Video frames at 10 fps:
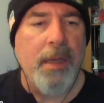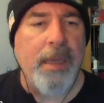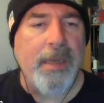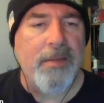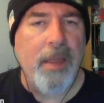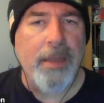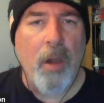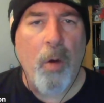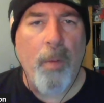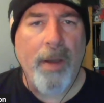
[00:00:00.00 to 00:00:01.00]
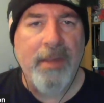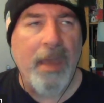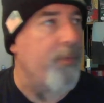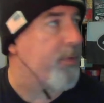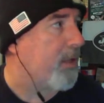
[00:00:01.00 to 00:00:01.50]
He is let go by
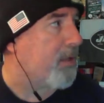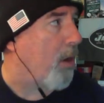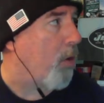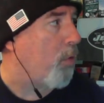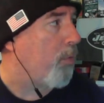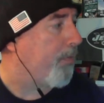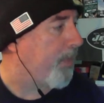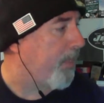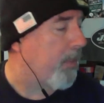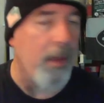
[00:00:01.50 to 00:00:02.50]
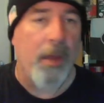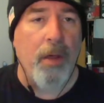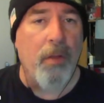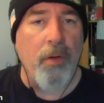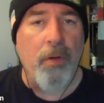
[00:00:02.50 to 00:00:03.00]
San Francisco,
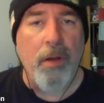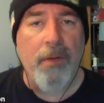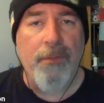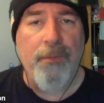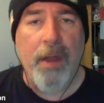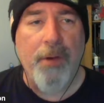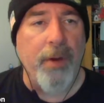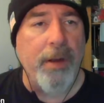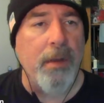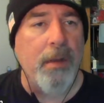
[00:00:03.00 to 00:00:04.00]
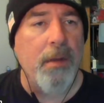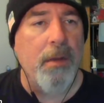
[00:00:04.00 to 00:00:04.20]
another veteran